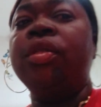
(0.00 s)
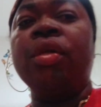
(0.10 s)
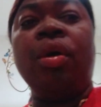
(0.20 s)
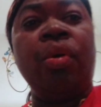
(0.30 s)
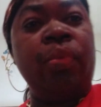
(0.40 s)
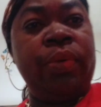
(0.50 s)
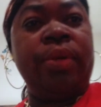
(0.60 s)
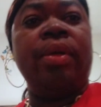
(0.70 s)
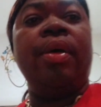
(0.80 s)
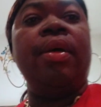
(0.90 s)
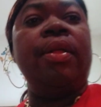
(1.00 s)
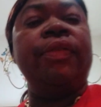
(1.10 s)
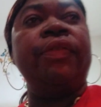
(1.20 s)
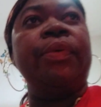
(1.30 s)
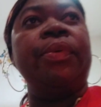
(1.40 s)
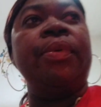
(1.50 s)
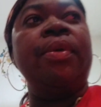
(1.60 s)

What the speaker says: down also,